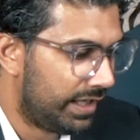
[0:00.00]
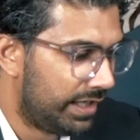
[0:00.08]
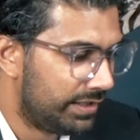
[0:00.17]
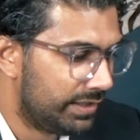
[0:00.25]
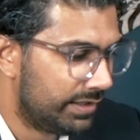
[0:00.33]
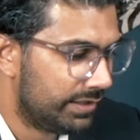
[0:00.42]

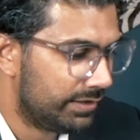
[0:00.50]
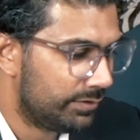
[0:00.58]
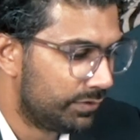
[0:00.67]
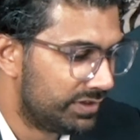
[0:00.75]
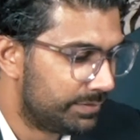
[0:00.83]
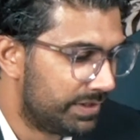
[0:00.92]
and
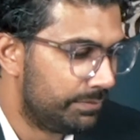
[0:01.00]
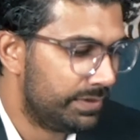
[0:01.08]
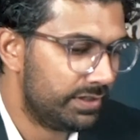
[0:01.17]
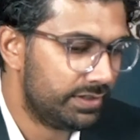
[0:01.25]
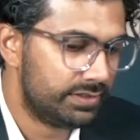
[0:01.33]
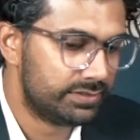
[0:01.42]
we spend
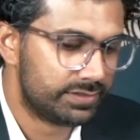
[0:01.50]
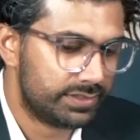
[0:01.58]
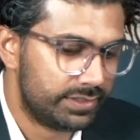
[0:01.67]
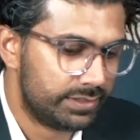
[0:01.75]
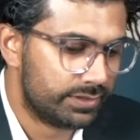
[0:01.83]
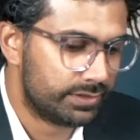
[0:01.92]
millions a
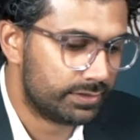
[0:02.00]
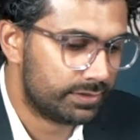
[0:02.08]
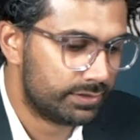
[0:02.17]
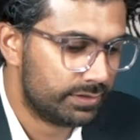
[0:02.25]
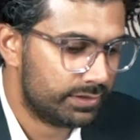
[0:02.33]
year